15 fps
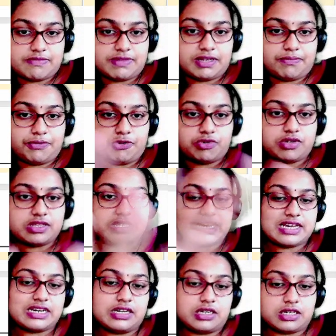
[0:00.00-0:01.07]
The computers
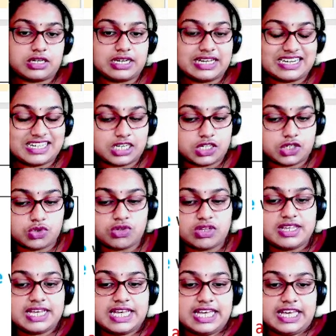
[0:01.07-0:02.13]
are interconnected to
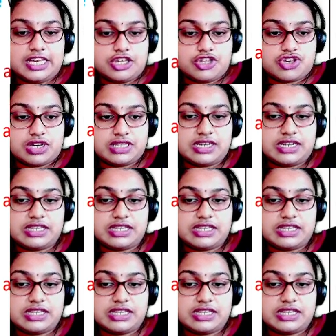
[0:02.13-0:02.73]
each other.